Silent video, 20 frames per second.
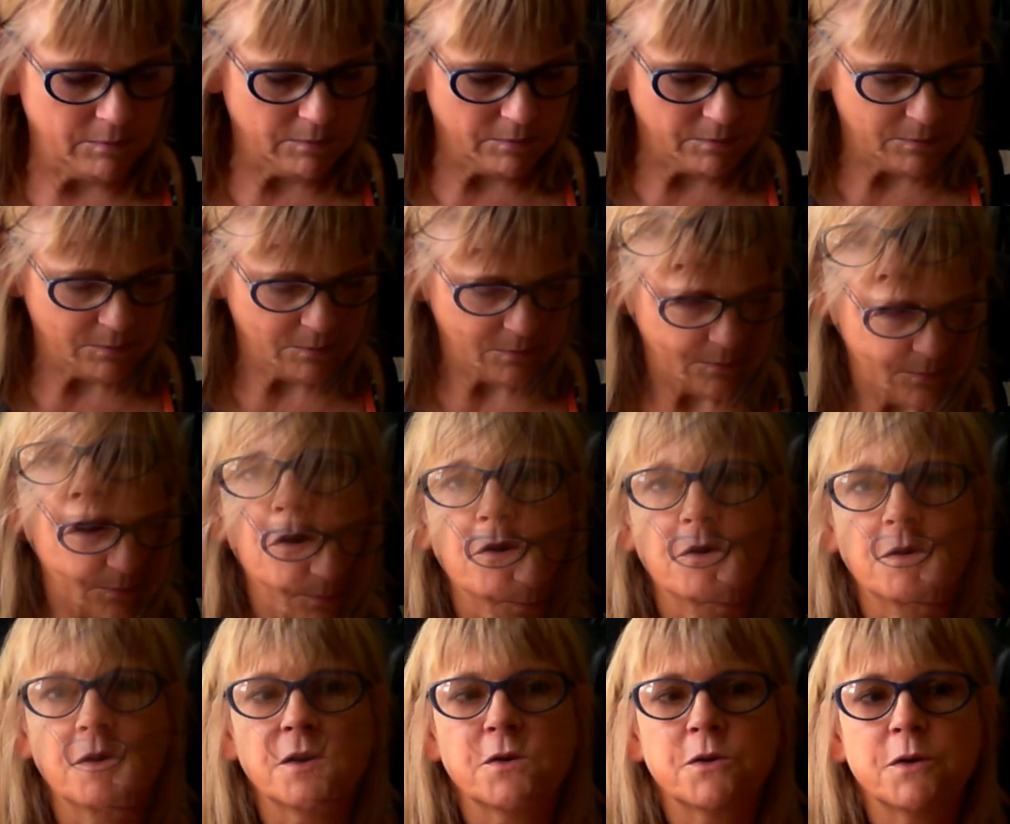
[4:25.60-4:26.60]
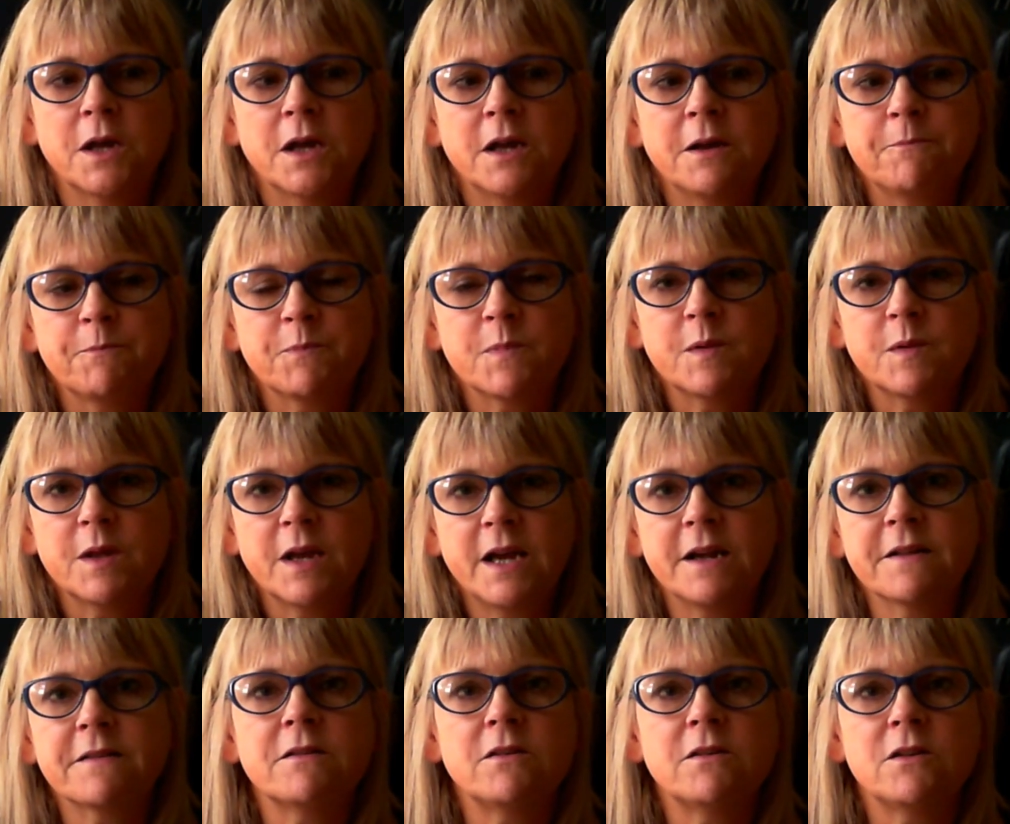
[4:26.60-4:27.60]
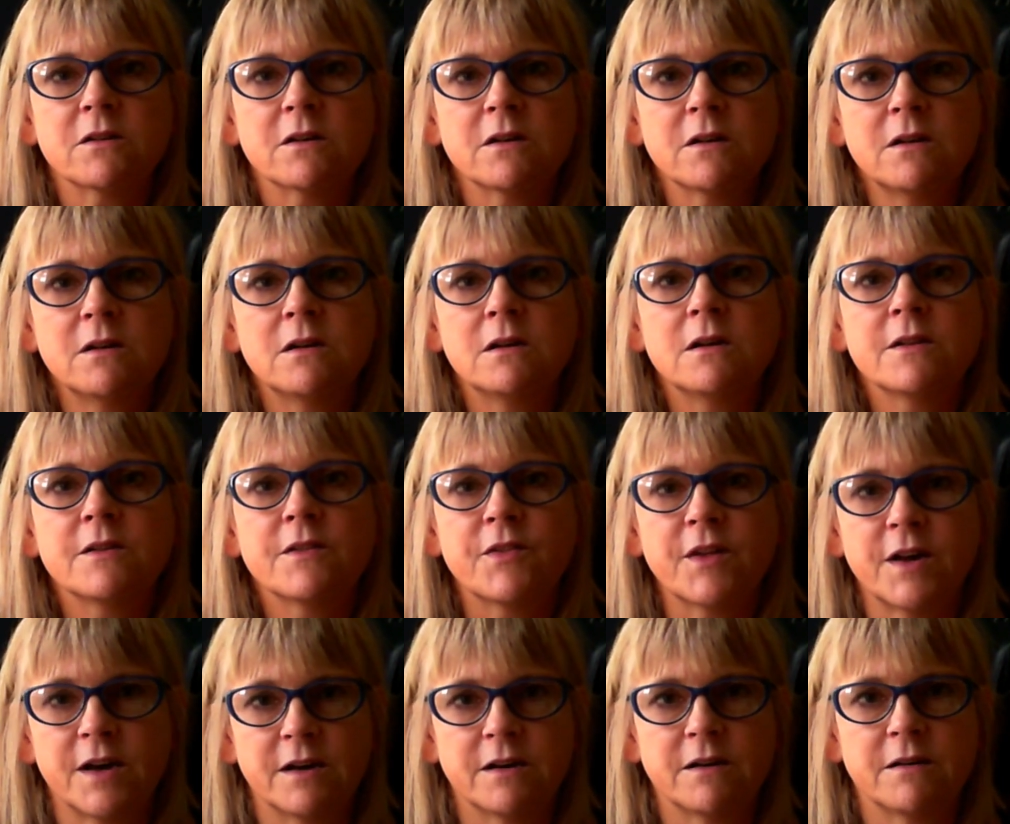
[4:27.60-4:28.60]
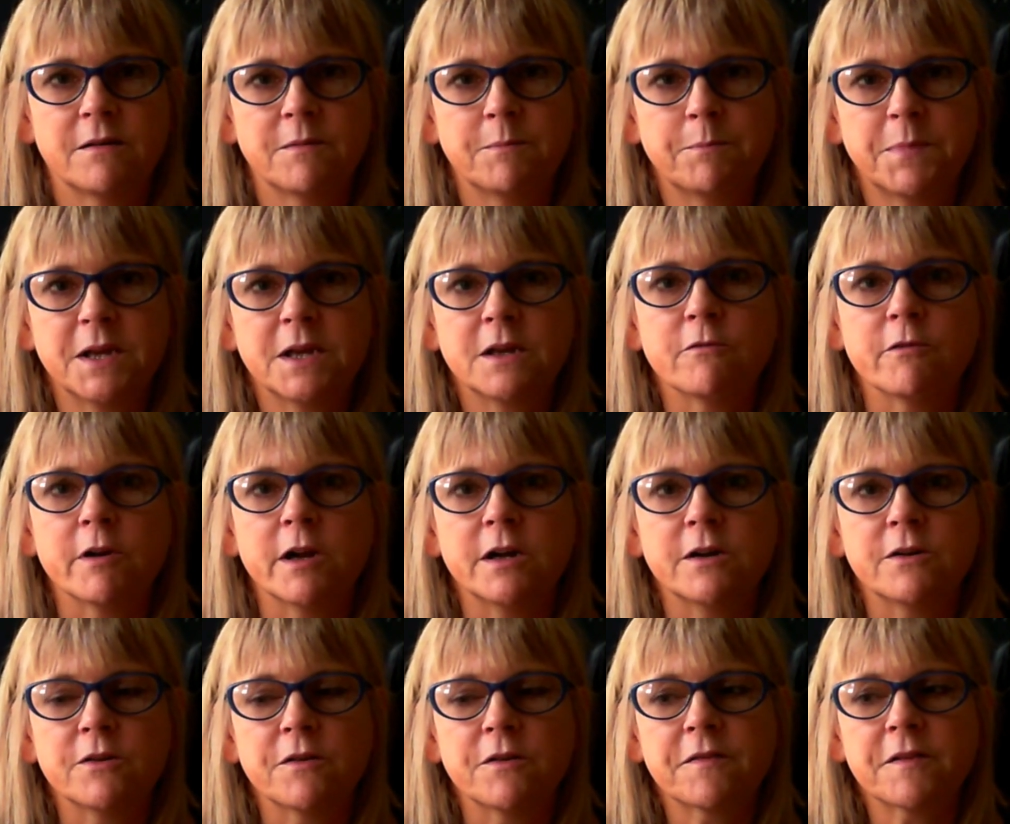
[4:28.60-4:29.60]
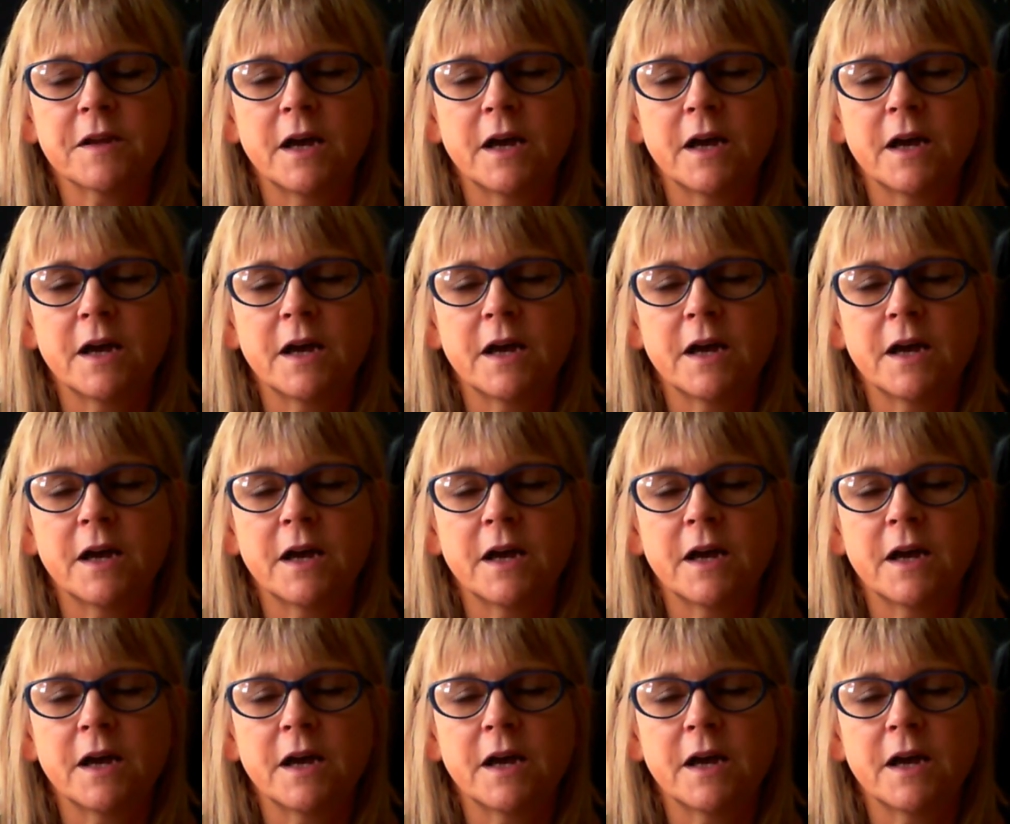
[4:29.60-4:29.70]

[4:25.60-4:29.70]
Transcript: So you head along that B road,